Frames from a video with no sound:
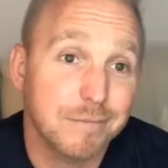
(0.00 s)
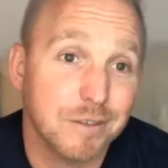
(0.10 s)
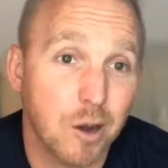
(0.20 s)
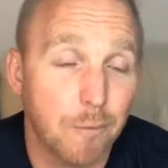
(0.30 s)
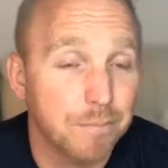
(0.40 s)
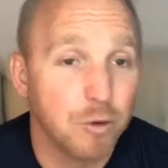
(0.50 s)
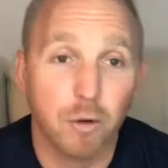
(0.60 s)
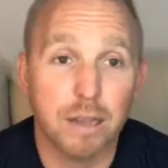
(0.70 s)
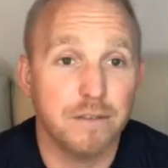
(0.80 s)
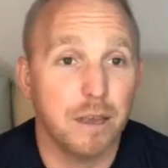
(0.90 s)
So
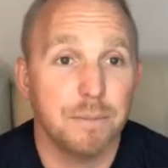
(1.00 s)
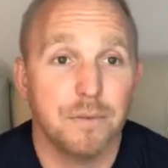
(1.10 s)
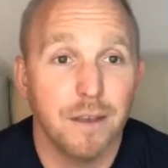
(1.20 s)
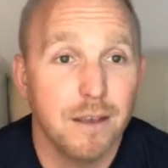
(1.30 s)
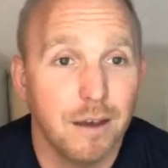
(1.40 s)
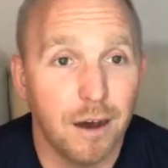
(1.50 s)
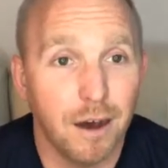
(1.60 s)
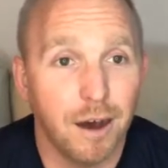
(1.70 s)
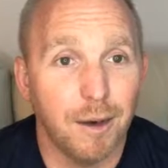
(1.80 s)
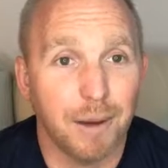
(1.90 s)
great tips.
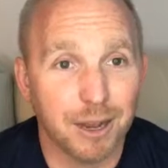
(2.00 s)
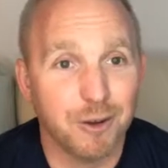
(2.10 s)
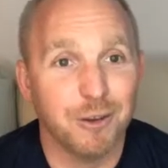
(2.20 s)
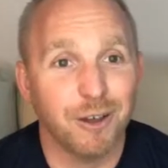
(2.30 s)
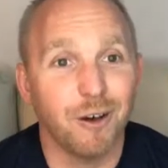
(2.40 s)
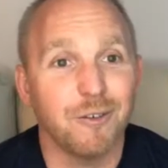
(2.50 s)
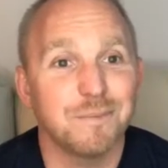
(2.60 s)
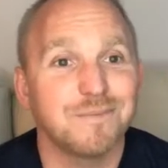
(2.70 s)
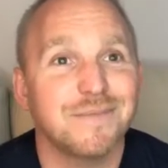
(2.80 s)
I agree with all of them.